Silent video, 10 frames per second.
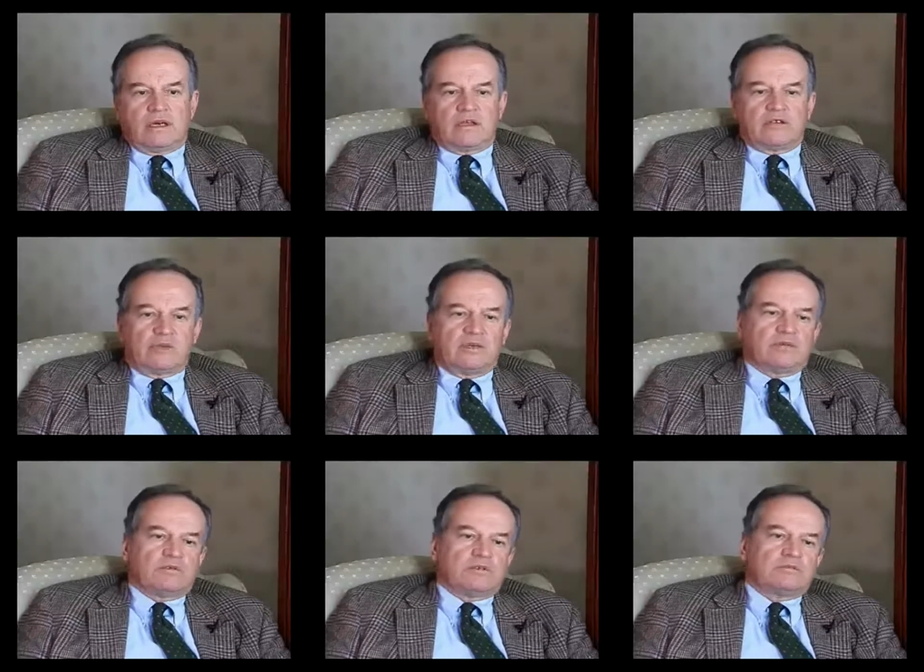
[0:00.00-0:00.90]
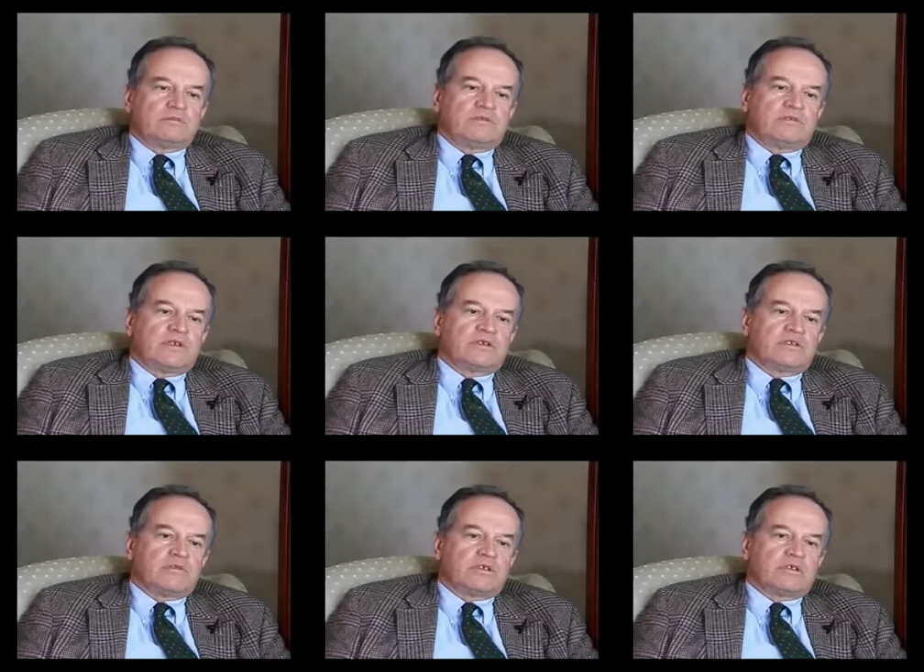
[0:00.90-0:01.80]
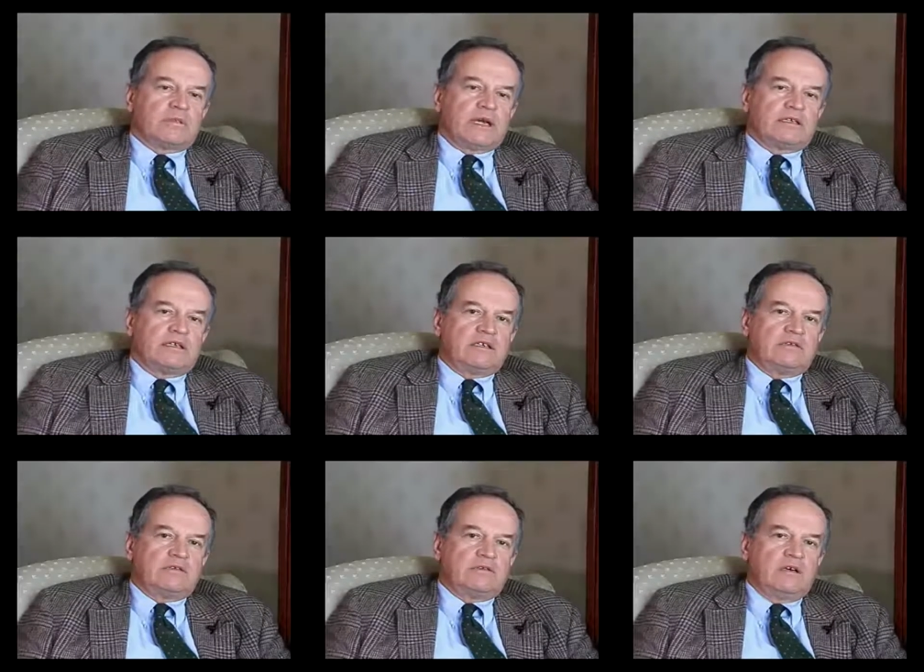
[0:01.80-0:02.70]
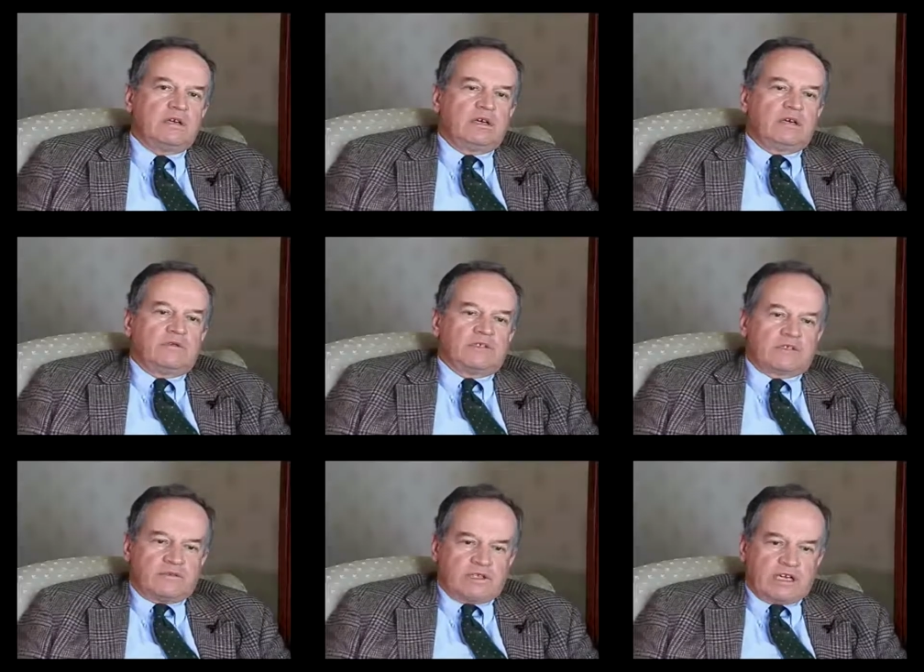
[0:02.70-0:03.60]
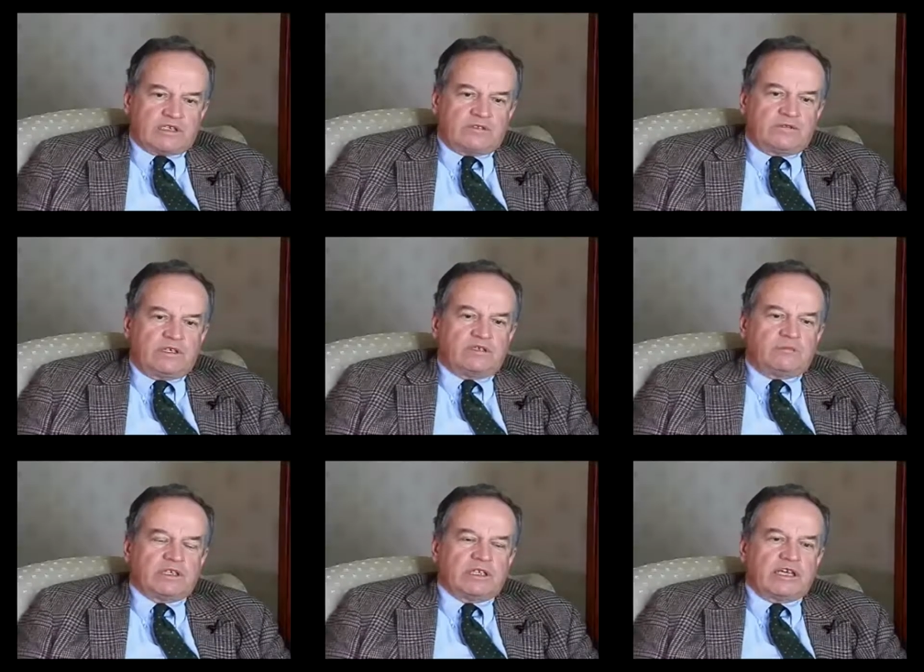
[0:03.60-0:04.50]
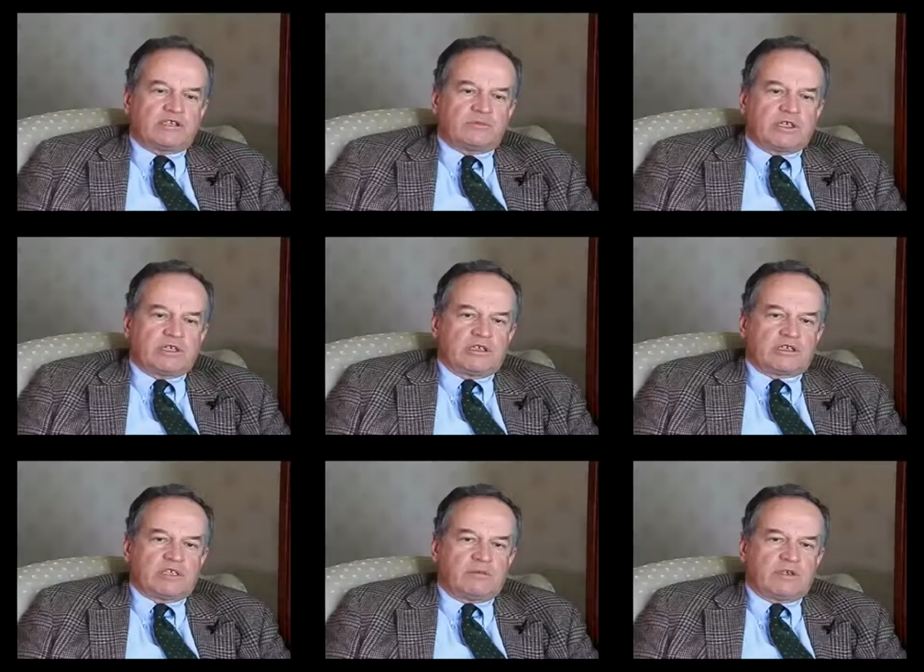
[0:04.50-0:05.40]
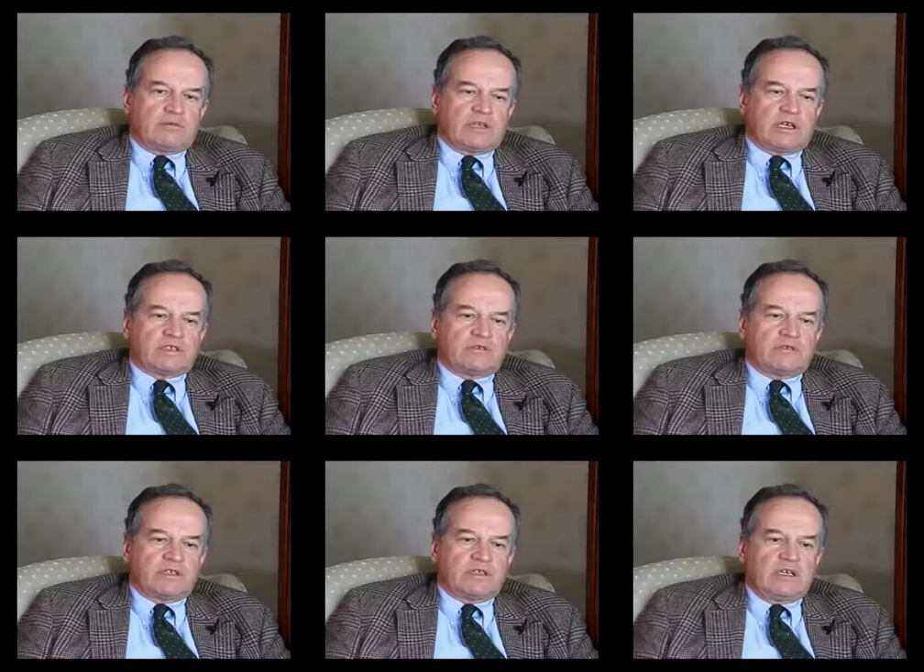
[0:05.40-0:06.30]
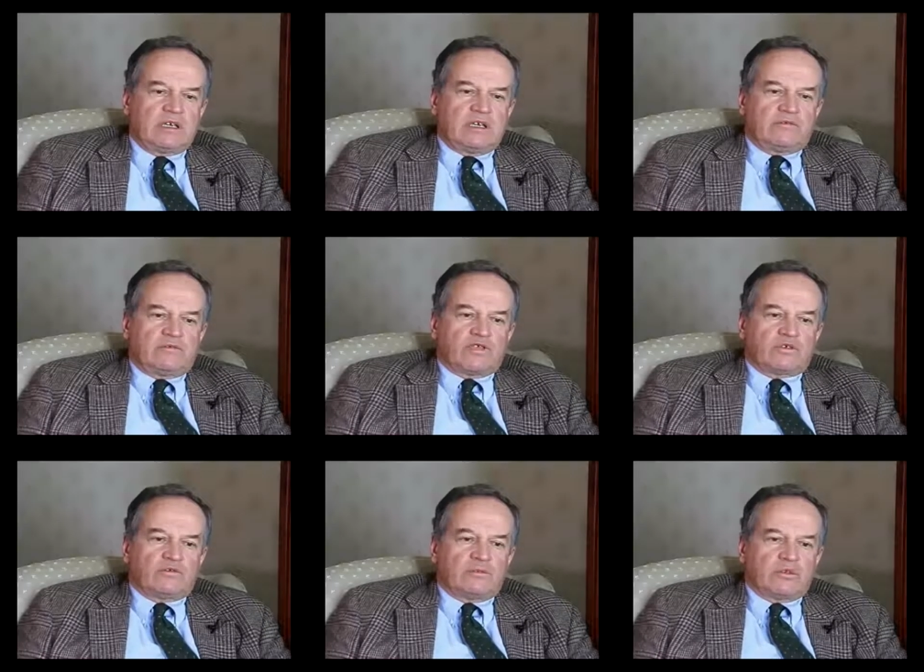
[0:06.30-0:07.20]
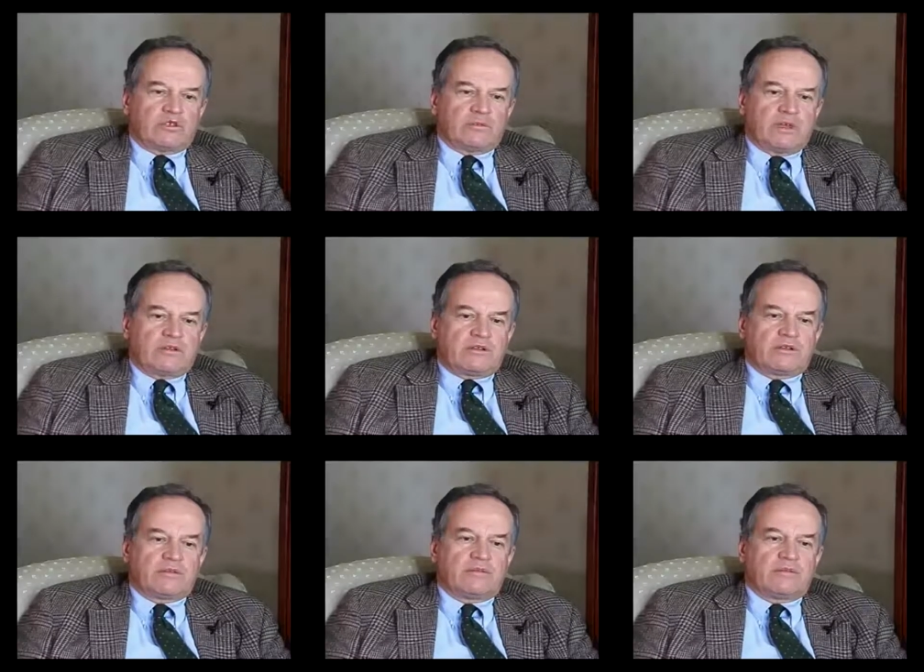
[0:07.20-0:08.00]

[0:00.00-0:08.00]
Other people were Professor Mohsen Mahdi, who was in philosophy in the Middle Ages, particularly Islamic philosophy, Professor Reuben Smith,